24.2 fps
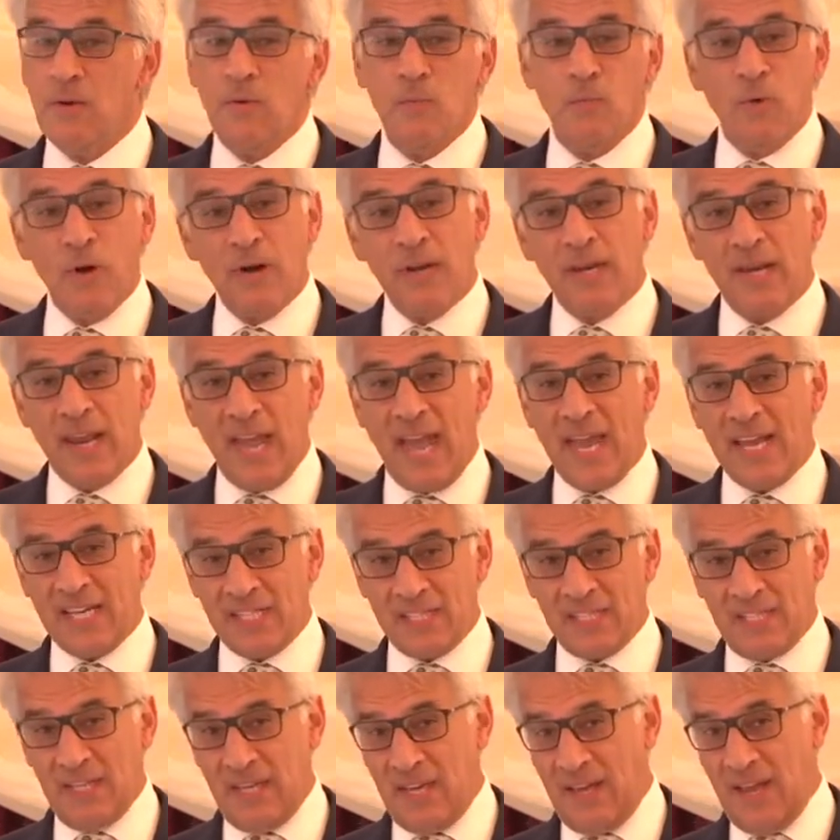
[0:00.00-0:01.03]
What had
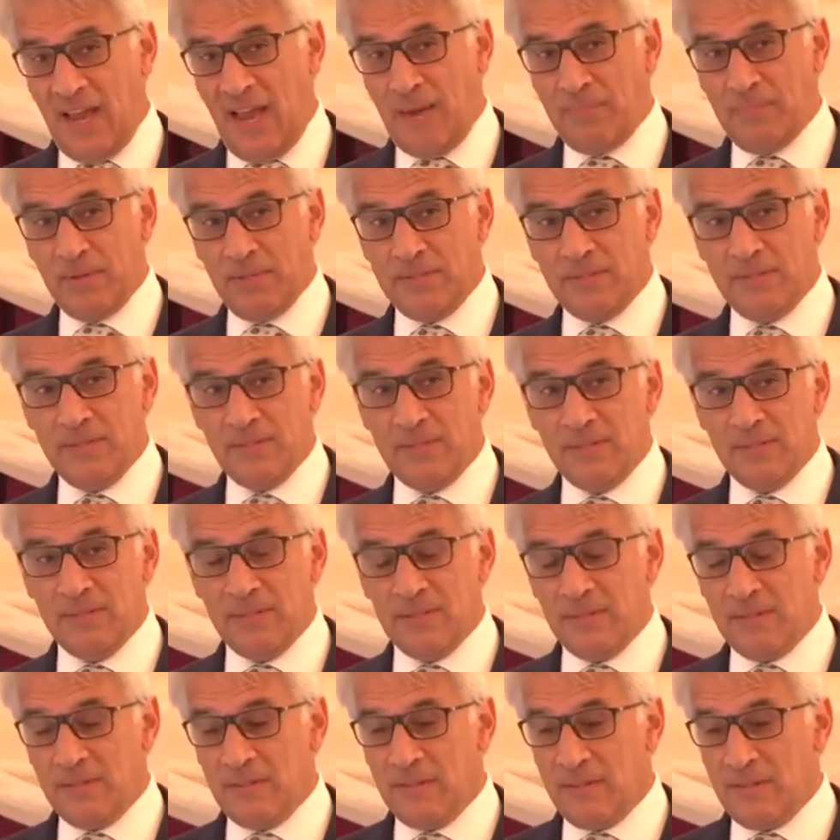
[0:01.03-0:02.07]
actually happened
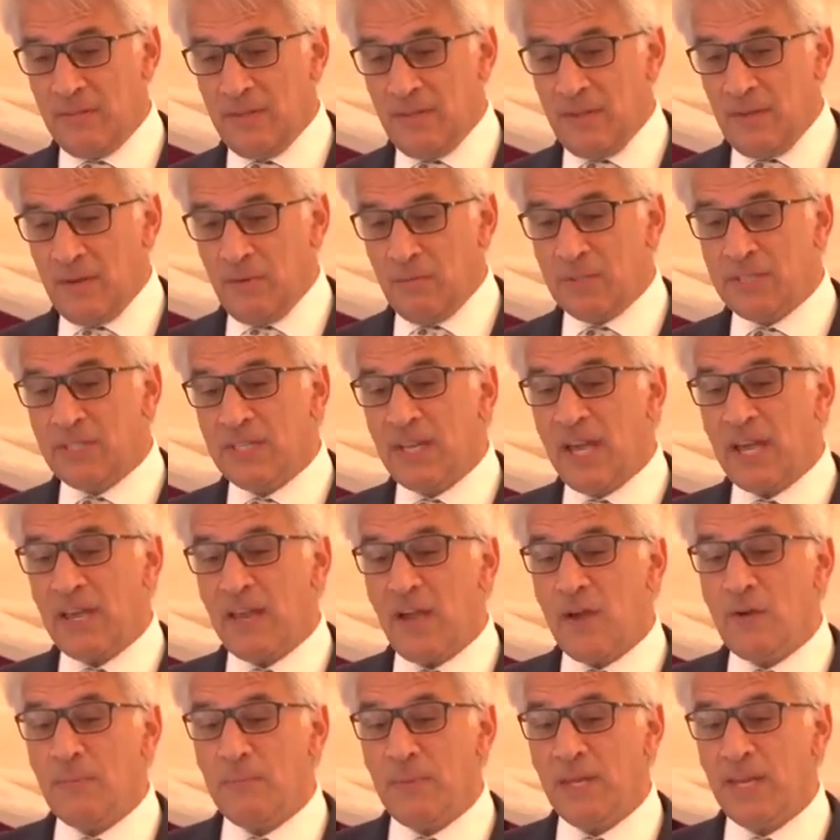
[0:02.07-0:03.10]
was
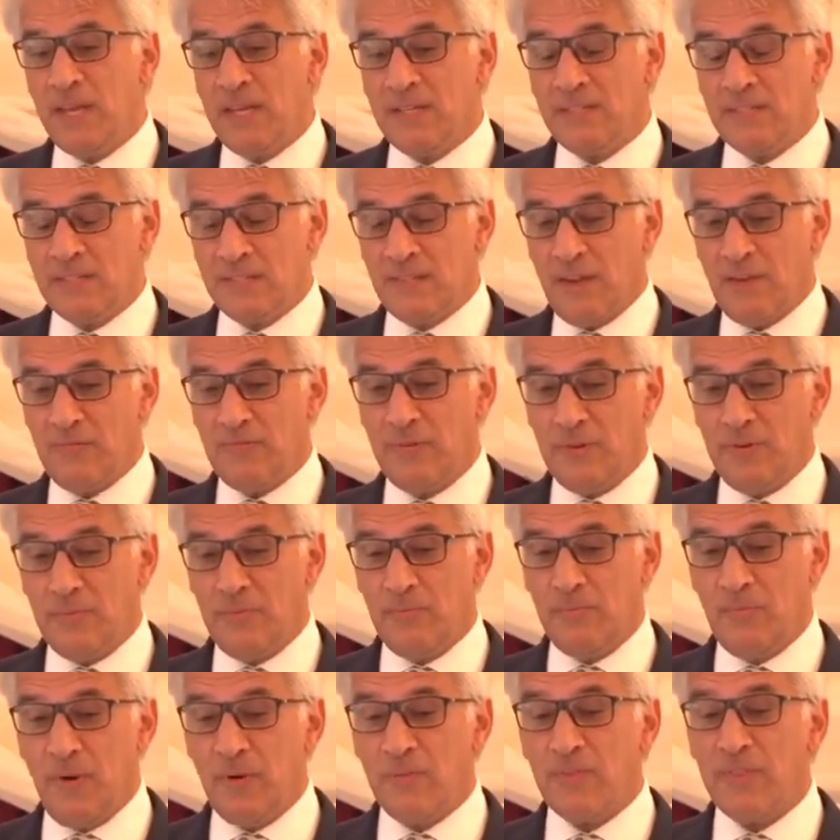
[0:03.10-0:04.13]
Naomi had suffered
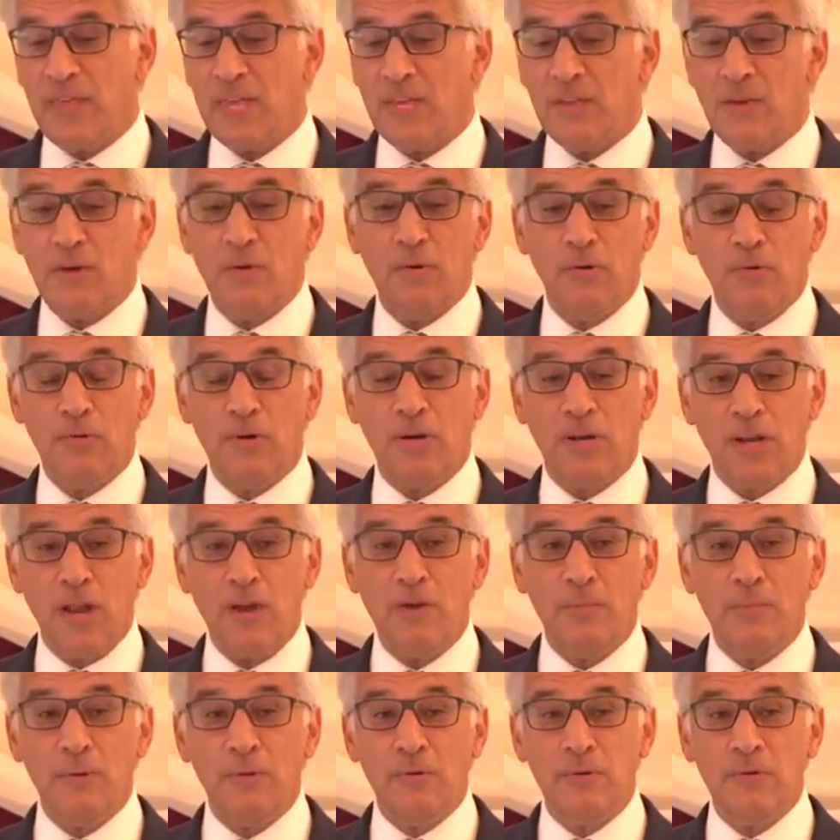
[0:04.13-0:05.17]
what they call
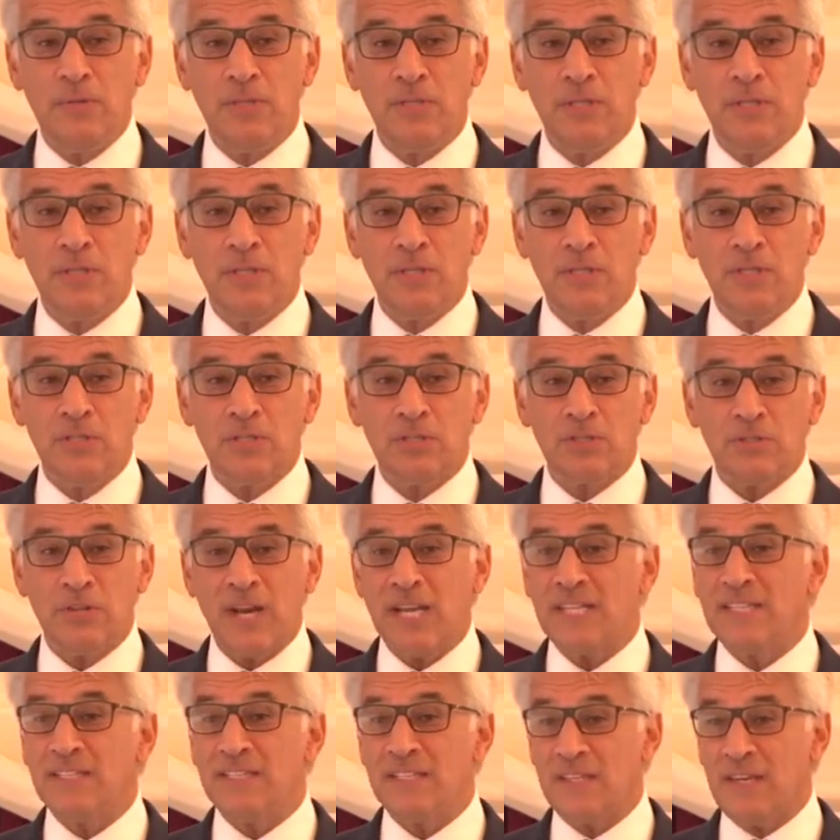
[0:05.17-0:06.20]
global
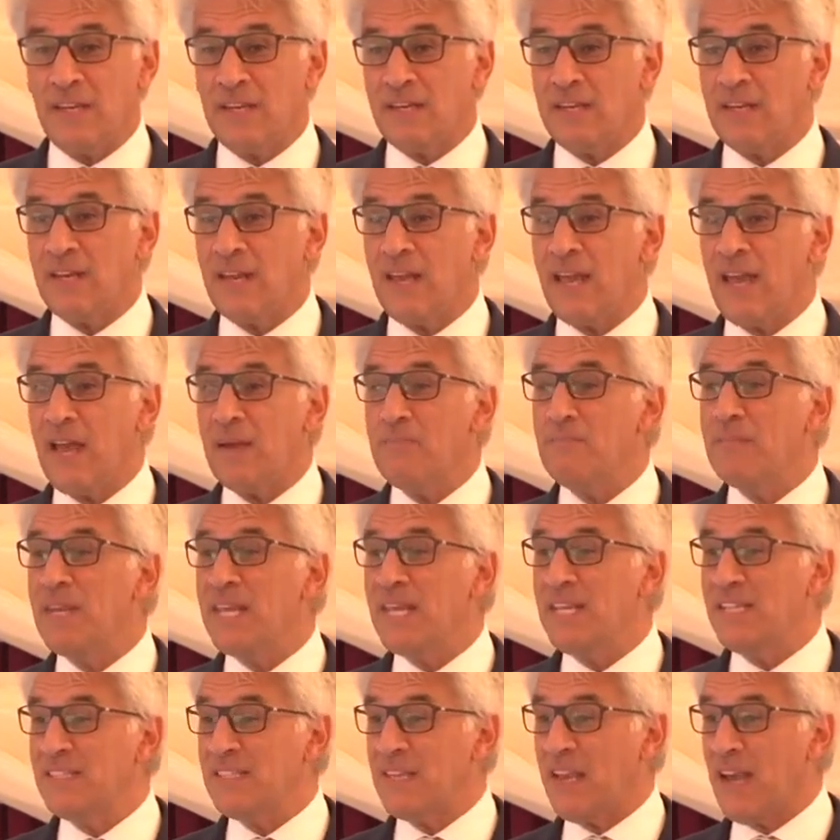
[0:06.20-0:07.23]
transient
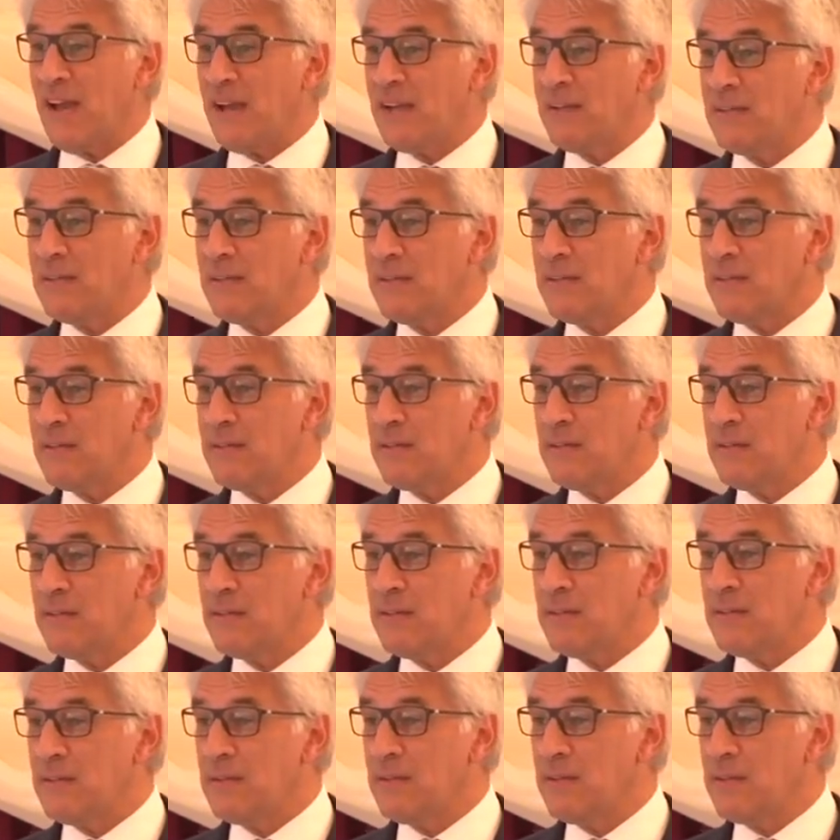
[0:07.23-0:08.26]
amnesia.
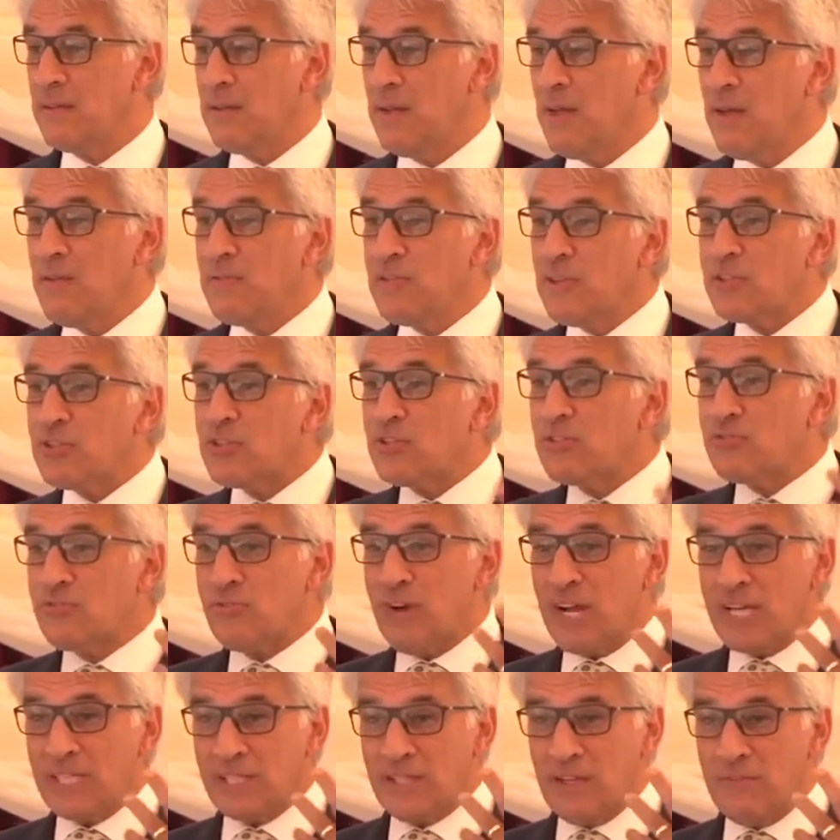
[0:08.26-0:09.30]
The
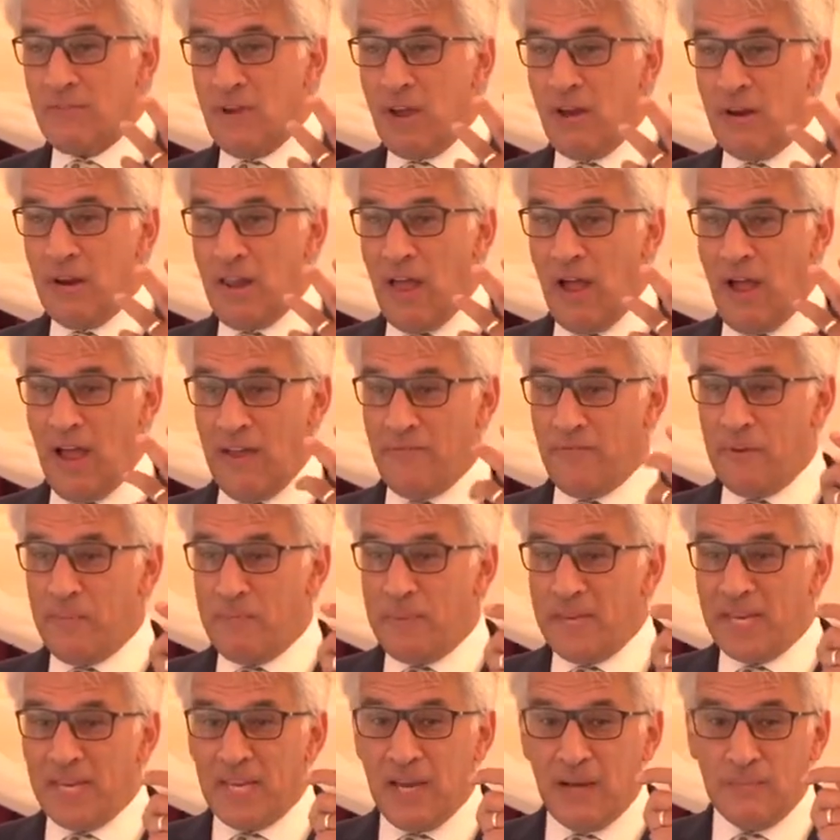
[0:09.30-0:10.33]
stress of her life had
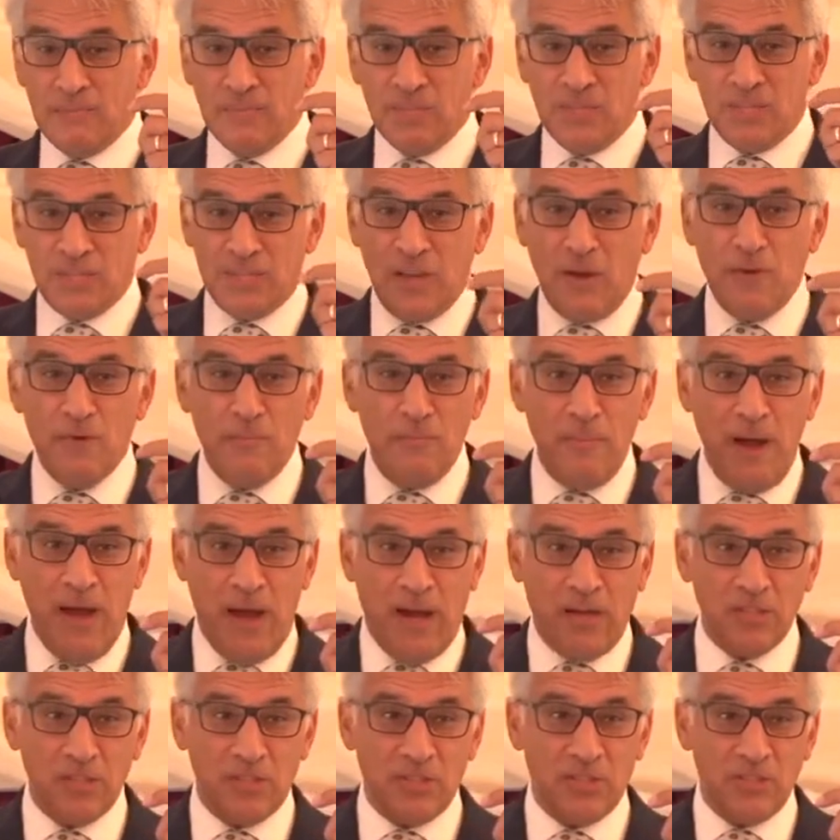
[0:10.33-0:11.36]
become so
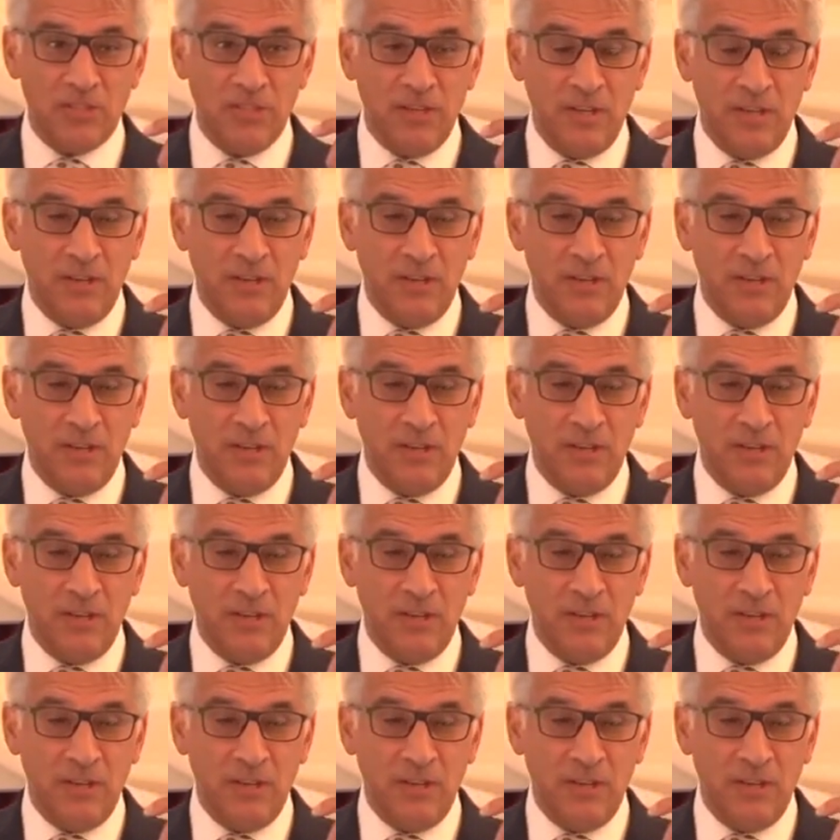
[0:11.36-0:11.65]
much